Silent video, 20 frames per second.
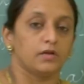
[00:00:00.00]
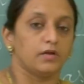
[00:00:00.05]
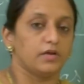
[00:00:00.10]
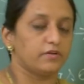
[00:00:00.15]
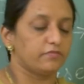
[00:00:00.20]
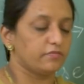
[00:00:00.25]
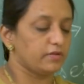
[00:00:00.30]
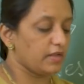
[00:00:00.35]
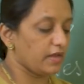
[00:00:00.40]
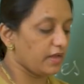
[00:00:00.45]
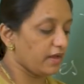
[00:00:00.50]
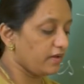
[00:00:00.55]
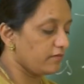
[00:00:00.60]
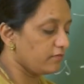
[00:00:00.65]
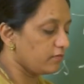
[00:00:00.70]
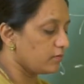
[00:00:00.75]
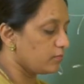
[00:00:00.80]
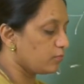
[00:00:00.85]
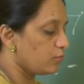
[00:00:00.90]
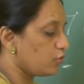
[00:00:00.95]
It will
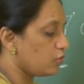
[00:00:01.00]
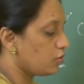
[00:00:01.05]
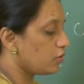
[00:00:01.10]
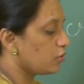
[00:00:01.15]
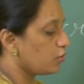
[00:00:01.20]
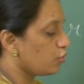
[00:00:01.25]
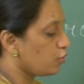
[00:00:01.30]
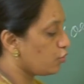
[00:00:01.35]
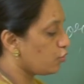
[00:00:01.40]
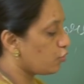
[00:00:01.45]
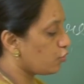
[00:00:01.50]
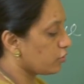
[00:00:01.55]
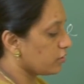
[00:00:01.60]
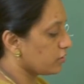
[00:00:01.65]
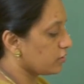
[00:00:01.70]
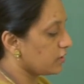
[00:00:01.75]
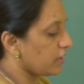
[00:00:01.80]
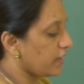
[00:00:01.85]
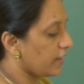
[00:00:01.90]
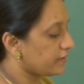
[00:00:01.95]
have more
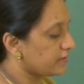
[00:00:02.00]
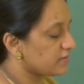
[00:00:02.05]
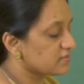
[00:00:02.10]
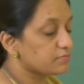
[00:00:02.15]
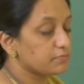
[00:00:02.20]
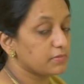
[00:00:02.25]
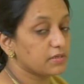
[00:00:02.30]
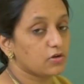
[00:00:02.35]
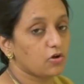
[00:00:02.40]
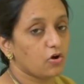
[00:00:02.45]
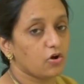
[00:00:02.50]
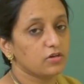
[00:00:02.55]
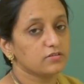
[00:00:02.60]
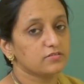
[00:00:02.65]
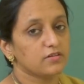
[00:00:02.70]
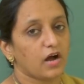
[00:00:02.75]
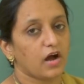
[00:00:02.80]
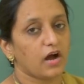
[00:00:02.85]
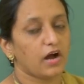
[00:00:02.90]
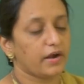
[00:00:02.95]
load, and this may
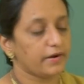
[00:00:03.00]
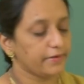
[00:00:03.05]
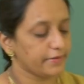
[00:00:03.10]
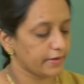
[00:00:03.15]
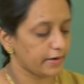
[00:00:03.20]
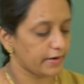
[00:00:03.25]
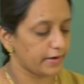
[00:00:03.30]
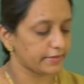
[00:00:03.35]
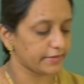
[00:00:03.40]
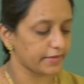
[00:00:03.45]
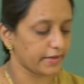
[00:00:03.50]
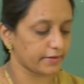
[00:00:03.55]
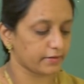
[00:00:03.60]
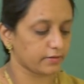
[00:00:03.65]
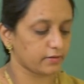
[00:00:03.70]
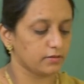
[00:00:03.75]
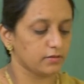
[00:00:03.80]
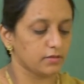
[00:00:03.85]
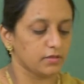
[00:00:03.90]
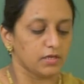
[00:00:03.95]
cause heart
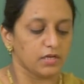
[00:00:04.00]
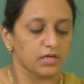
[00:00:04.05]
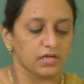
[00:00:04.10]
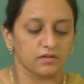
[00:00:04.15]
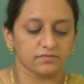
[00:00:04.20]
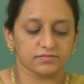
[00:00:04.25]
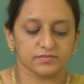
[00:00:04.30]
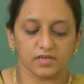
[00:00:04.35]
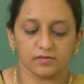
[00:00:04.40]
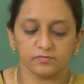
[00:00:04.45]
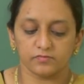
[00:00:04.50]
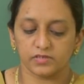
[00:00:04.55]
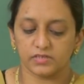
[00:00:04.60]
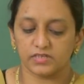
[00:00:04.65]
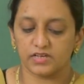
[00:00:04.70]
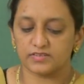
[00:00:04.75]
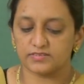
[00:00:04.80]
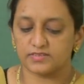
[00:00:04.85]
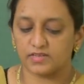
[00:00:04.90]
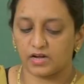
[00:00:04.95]
attack. If
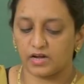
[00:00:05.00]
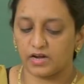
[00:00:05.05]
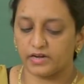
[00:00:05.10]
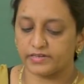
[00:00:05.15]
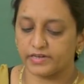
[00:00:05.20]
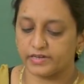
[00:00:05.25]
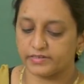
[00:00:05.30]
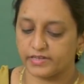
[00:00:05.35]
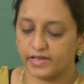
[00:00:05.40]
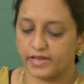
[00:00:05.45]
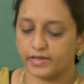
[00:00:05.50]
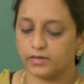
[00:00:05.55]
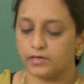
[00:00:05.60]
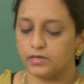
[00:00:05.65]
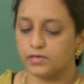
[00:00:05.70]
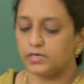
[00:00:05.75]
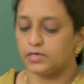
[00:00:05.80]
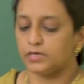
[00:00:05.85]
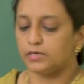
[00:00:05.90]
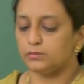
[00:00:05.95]
someone has heart
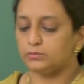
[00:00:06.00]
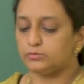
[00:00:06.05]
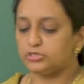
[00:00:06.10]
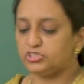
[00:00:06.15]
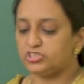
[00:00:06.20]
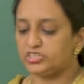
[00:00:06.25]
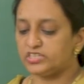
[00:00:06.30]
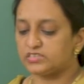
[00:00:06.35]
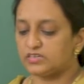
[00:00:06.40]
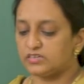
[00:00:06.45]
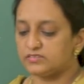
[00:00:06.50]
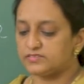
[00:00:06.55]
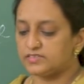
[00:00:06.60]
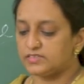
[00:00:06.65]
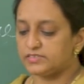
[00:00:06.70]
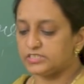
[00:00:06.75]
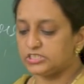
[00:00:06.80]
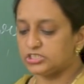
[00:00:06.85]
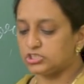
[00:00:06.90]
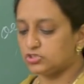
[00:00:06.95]
attack, immediate
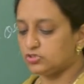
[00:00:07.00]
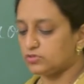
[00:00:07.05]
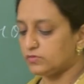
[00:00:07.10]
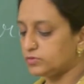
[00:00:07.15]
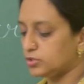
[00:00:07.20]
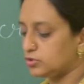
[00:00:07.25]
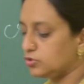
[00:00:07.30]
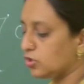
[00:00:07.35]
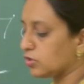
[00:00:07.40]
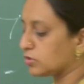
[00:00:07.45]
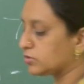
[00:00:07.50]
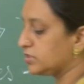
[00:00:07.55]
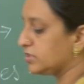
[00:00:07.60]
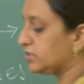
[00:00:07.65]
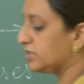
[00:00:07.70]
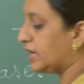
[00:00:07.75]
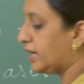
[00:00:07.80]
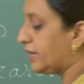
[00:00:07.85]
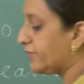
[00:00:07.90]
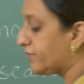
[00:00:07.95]
consultation of the doctor
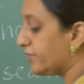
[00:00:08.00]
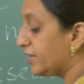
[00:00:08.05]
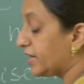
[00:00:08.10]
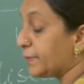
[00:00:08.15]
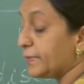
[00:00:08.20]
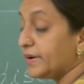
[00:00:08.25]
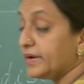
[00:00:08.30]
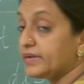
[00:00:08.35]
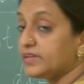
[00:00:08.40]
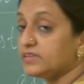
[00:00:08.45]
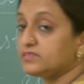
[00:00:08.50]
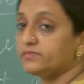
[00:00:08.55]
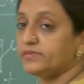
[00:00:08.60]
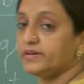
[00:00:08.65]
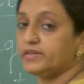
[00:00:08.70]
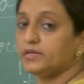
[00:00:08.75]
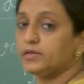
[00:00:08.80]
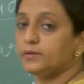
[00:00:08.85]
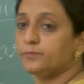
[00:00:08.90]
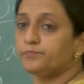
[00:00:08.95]
and treatment is
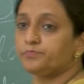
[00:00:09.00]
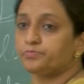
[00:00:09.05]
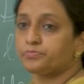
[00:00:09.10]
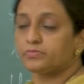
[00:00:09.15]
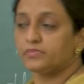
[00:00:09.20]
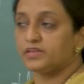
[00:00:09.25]
very